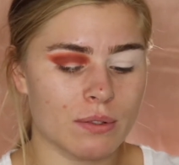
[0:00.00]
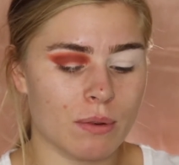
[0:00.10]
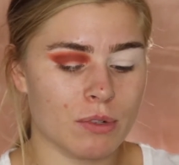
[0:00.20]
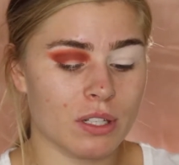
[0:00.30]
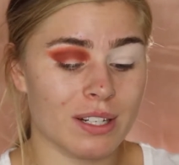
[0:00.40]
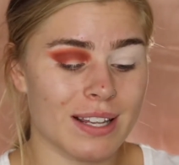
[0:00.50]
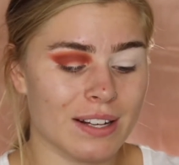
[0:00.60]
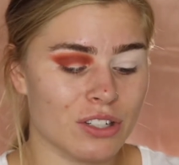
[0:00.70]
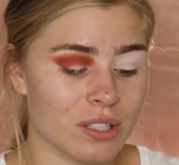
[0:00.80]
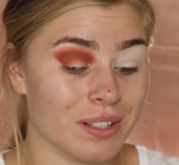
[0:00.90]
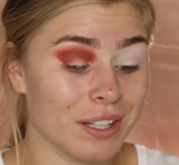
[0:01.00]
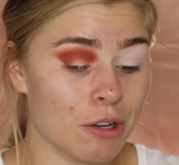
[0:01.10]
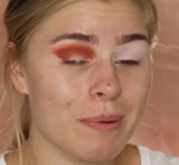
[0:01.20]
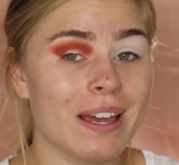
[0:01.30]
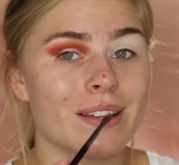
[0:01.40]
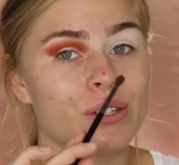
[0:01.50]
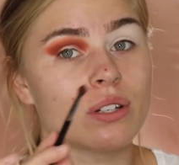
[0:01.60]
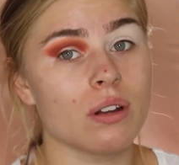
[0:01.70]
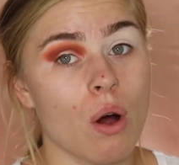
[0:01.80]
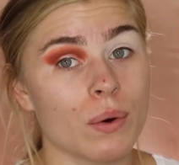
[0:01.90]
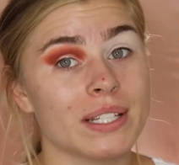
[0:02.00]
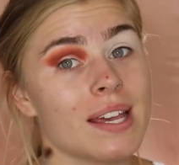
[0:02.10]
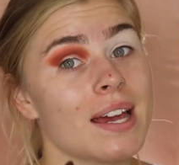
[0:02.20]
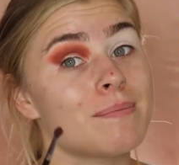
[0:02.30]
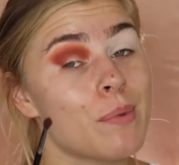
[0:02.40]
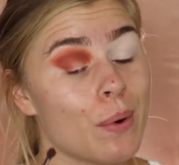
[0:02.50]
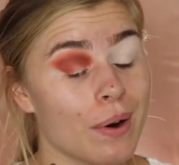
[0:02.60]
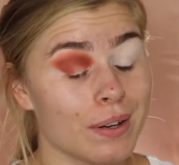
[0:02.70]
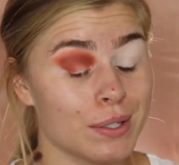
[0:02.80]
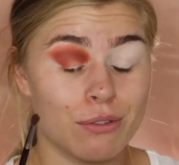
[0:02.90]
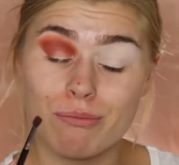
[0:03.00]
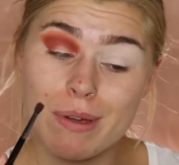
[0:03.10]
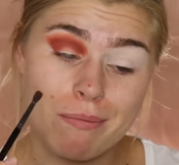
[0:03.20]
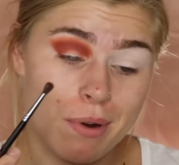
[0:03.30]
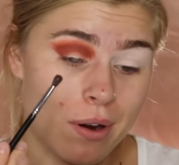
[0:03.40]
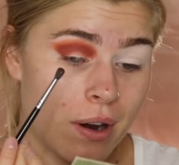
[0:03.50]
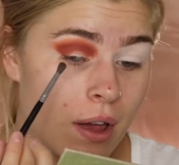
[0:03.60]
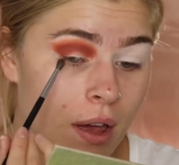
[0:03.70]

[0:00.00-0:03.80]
So I'm just going to take just a little bit because you can always add more, just remember.